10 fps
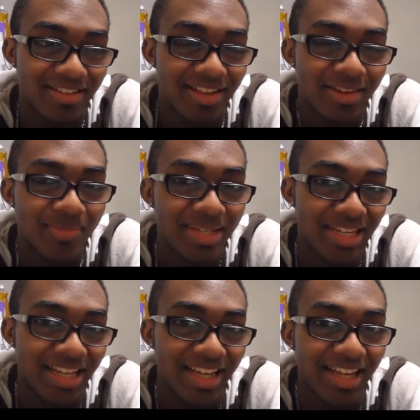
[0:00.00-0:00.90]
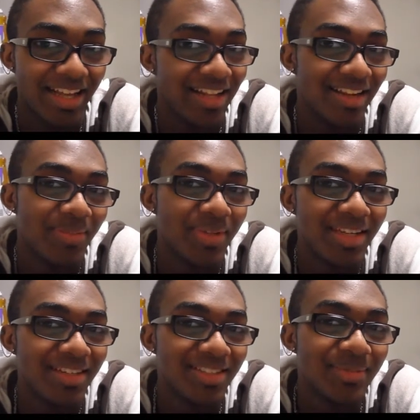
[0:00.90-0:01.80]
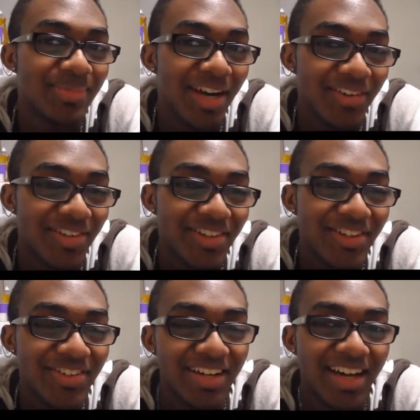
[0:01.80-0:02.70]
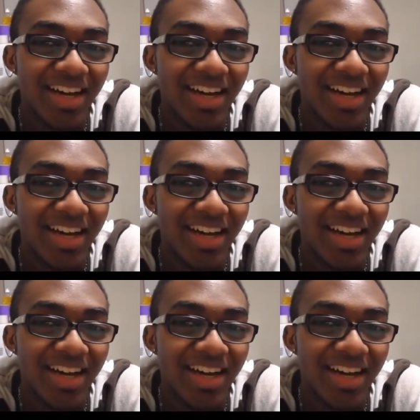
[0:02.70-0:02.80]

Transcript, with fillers: on like Monday and it'll be here tomorrow.